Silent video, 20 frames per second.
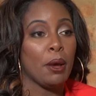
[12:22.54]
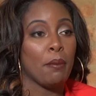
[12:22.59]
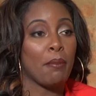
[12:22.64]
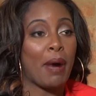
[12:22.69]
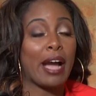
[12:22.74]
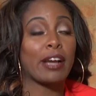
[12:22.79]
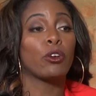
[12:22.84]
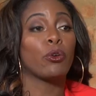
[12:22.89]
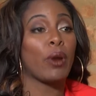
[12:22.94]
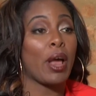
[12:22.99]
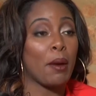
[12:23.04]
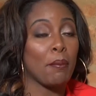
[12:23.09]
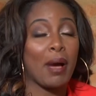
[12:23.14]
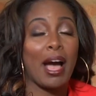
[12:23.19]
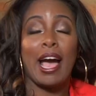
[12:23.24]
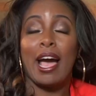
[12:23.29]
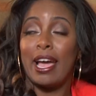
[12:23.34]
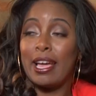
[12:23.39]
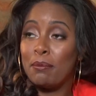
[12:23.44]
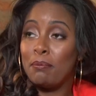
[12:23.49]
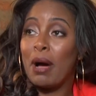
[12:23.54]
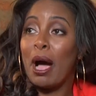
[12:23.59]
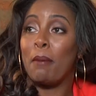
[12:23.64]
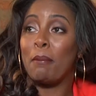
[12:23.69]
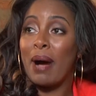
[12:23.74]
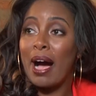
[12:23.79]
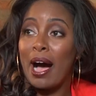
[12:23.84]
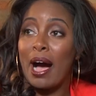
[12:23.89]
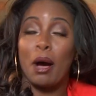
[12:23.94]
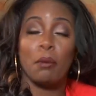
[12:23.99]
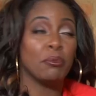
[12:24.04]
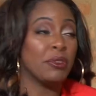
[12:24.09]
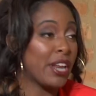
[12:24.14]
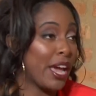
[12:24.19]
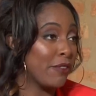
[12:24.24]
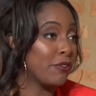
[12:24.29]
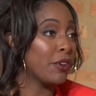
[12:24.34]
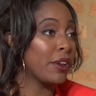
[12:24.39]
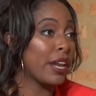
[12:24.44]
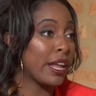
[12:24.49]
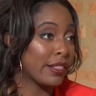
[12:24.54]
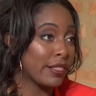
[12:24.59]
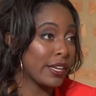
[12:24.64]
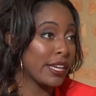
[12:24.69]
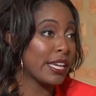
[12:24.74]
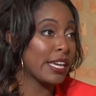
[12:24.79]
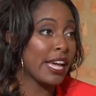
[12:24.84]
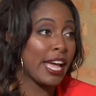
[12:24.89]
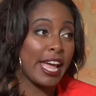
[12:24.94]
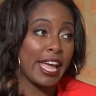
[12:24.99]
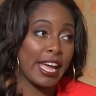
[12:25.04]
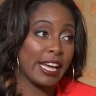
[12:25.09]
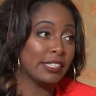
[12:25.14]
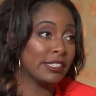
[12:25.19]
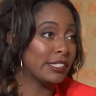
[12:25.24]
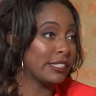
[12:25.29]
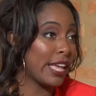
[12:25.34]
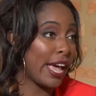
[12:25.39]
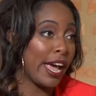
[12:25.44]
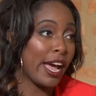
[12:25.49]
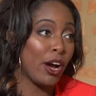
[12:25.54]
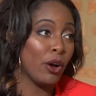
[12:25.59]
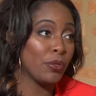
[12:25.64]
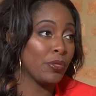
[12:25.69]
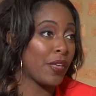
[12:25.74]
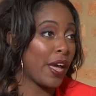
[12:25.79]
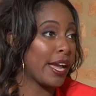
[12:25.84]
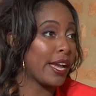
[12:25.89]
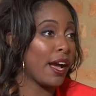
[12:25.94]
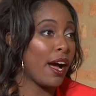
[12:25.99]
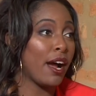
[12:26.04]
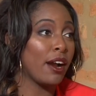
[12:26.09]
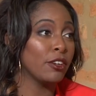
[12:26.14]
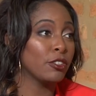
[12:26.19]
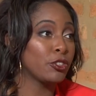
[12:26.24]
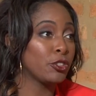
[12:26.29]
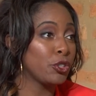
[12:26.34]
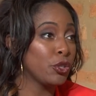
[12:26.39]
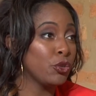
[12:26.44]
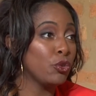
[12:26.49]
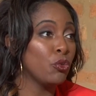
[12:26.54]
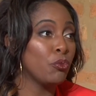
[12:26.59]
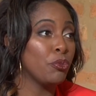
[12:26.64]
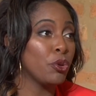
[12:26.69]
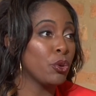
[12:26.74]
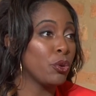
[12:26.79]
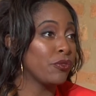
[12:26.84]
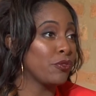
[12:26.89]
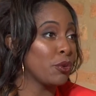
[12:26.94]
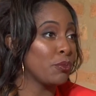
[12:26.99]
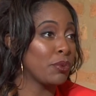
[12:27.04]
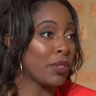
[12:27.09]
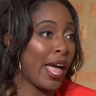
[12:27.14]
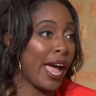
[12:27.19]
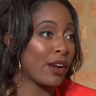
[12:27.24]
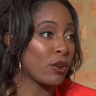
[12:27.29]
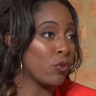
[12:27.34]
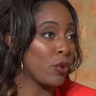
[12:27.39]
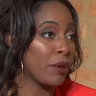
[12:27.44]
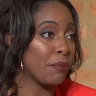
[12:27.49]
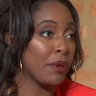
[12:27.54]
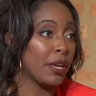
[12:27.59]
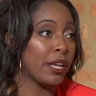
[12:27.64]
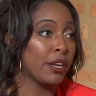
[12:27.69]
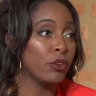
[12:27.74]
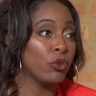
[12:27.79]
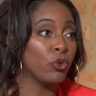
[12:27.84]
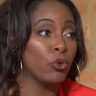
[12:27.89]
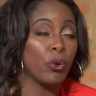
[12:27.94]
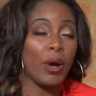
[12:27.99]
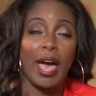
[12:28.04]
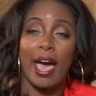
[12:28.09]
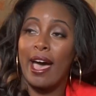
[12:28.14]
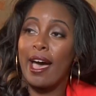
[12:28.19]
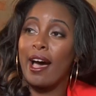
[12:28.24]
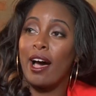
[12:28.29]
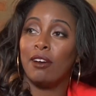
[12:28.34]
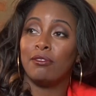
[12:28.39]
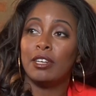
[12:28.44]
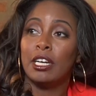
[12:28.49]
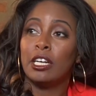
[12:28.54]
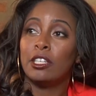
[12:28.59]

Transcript: my grandma and my mom, definitely, hands down. They are 2 beautiful Black women who have